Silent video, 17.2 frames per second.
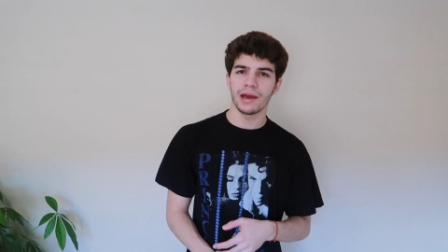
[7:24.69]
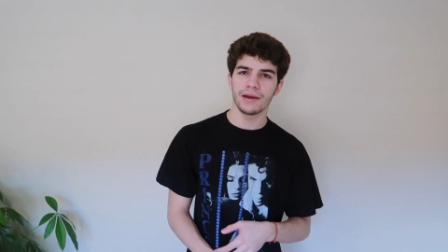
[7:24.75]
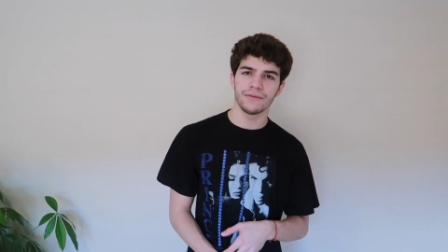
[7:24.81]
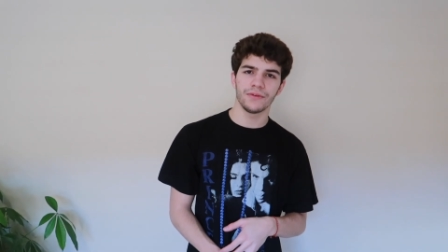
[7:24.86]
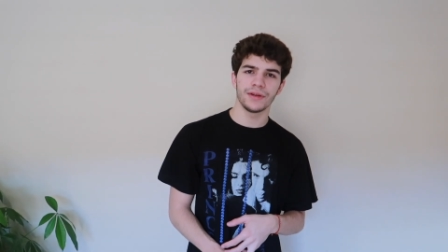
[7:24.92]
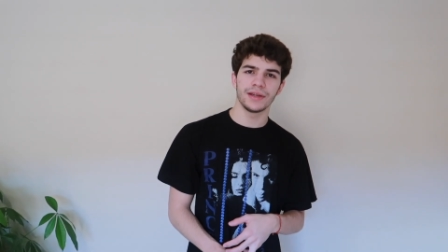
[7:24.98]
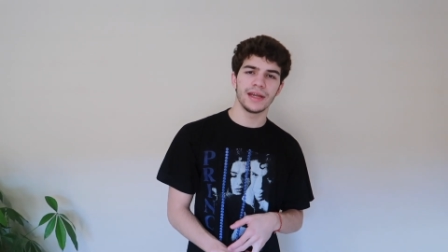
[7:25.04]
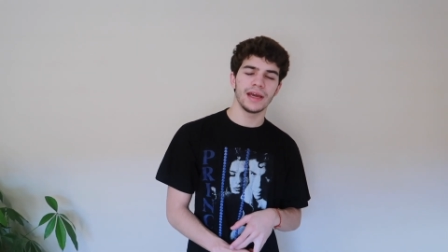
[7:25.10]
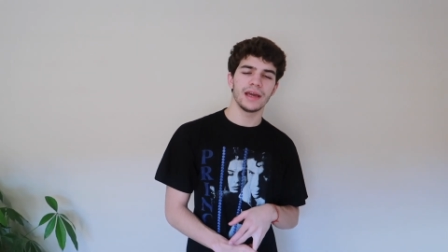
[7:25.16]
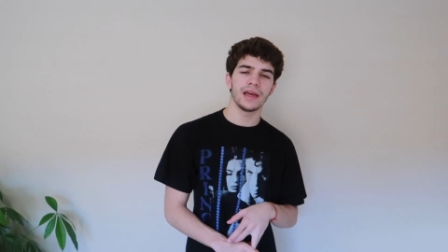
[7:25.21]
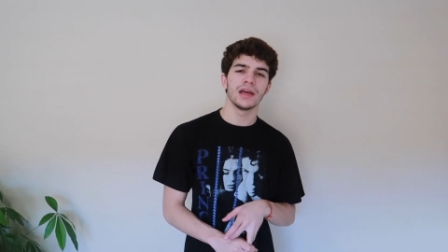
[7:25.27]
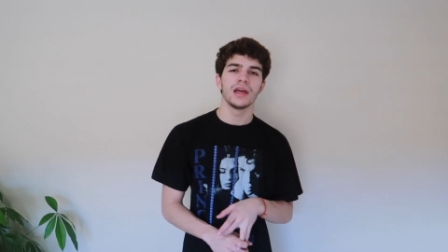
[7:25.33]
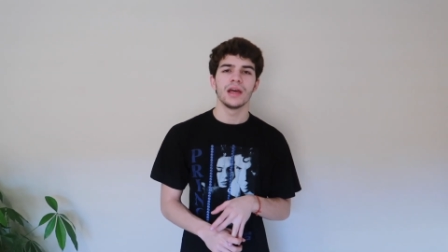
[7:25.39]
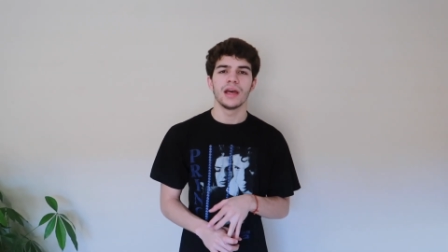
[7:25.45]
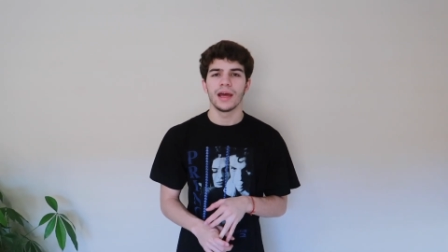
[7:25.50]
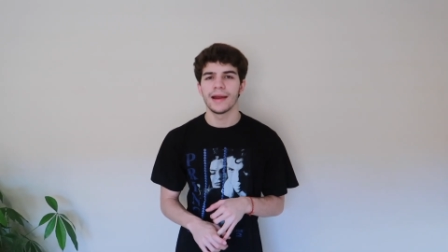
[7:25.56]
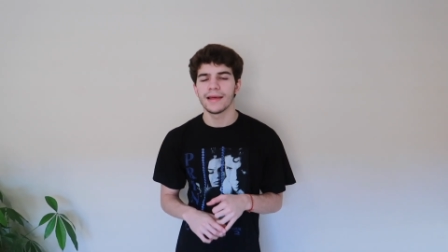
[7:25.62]
every day.
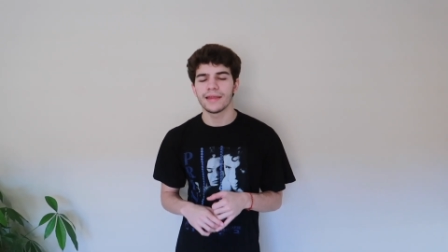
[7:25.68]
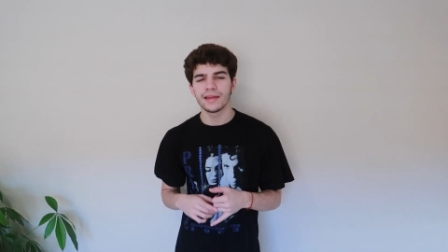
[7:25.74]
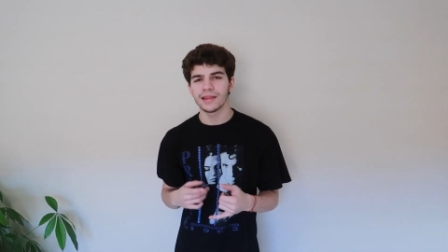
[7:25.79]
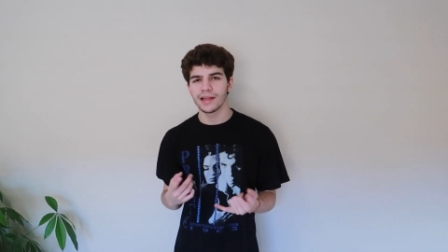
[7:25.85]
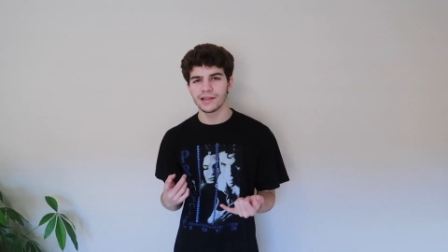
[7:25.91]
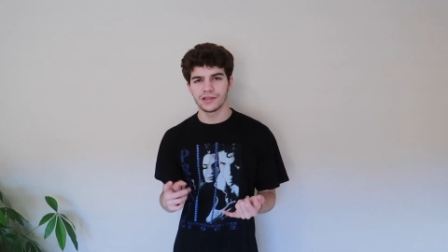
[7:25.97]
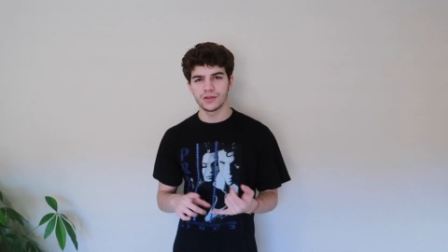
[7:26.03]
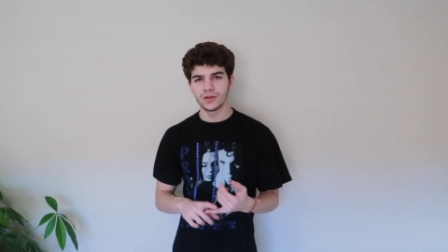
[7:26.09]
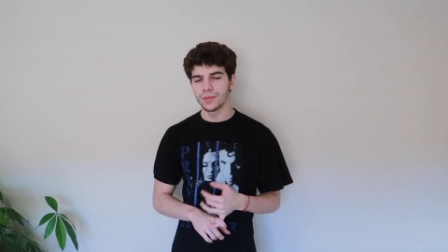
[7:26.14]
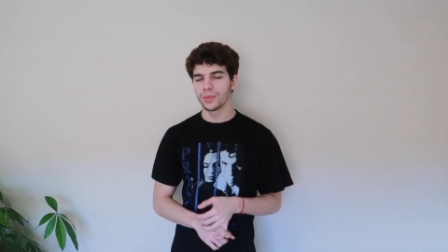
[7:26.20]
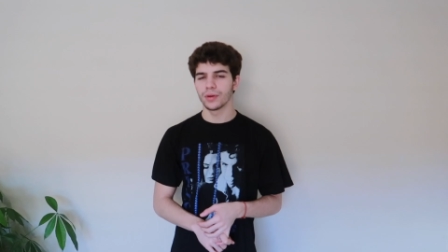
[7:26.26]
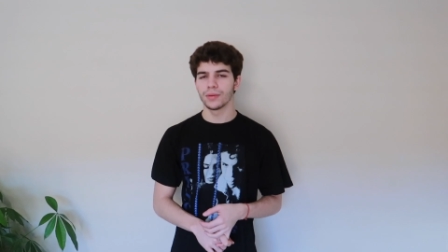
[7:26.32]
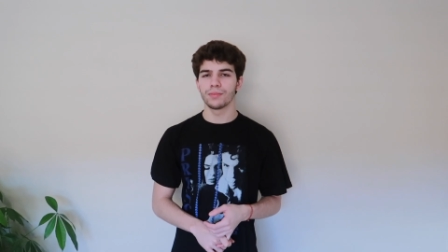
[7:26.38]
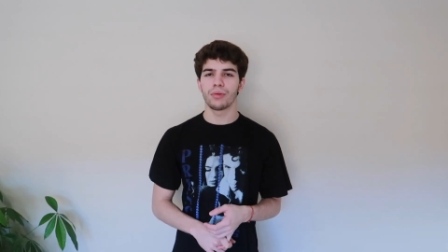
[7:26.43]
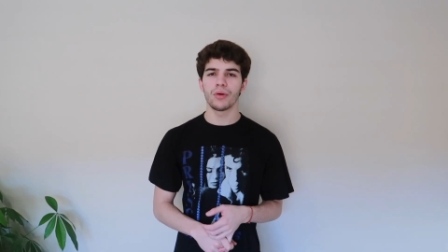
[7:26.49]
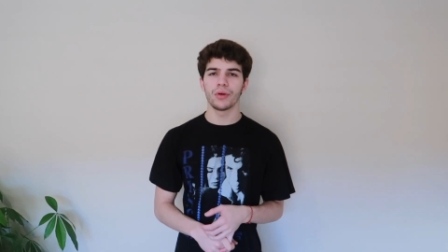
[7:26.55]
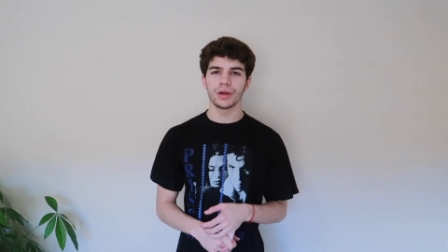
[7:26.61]
And I think that's super
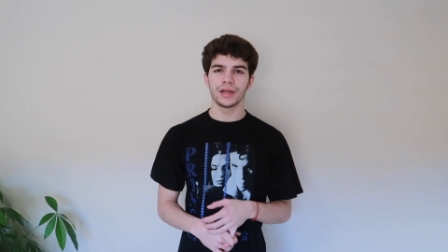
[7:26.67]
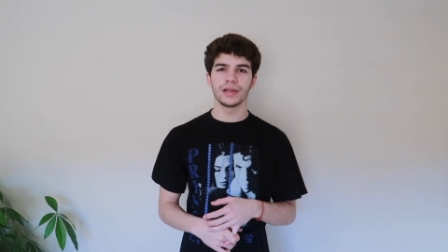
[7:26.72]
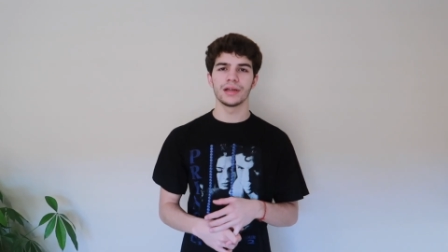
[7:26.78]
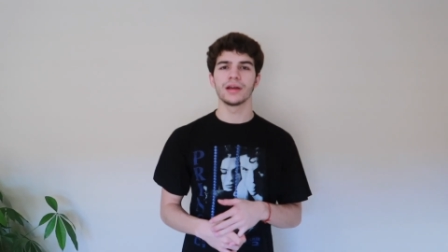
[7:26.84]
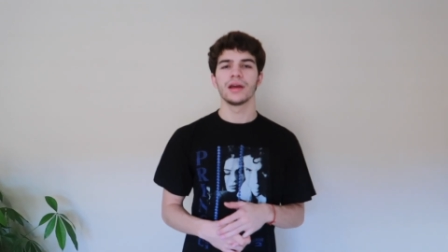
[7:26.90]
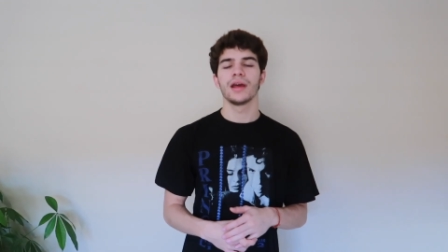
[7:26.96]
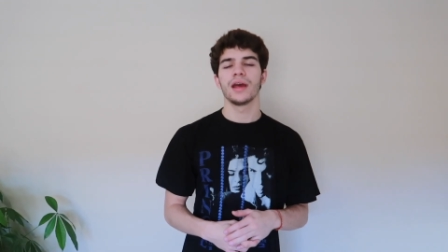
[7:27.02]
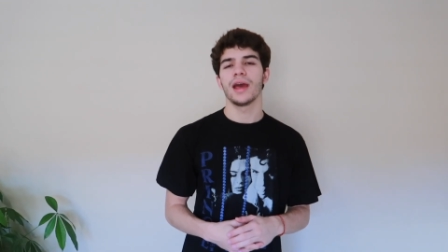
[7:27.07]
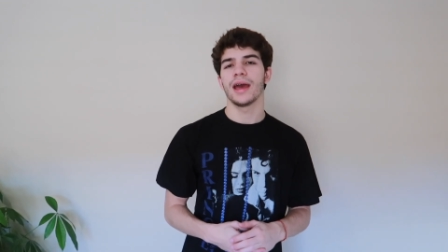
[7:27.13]
important.